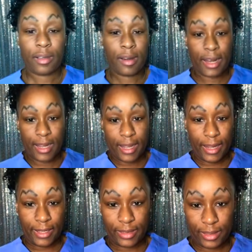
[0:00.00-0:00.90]
All right,
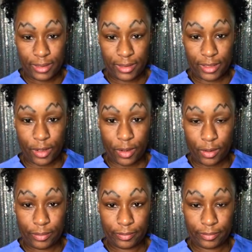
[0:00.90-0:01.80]
guys.
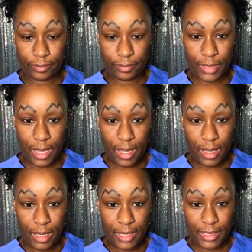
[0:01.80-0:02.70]
So
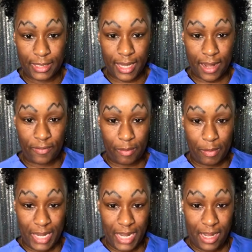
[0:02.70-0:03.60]
it is time for
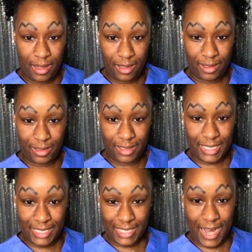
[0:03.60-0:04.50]
me
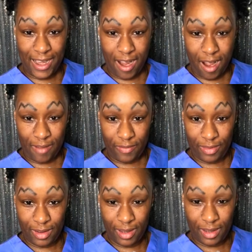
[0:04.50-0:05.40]
to sign off
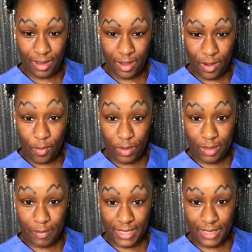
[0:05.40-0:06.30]

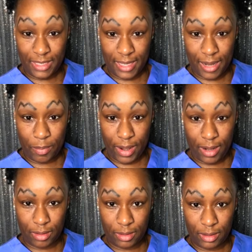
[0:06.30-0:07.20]
with my zigzag
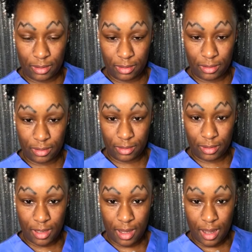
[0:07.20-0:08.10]
brows.
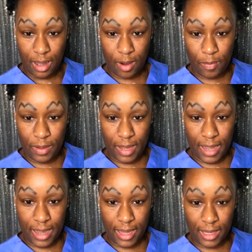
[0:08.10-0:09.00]
Hope you
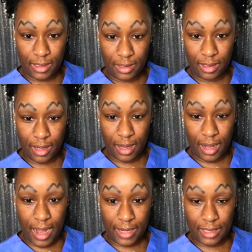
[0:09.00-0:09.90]
guys
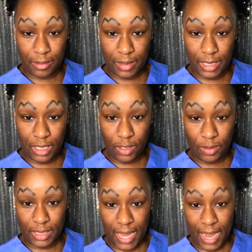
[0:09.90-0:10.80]
got some good
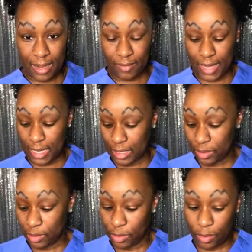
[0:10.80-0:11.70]
use out of that
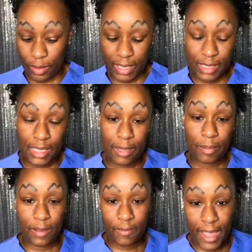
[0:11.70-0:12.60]
little quick
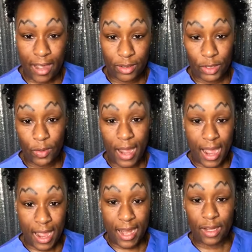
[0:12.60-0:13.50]
tip of how to
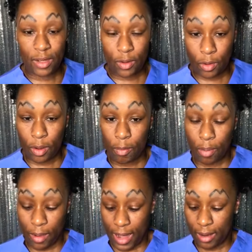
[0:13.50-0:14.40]
hide your
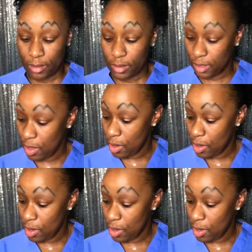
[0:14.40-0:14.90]
brows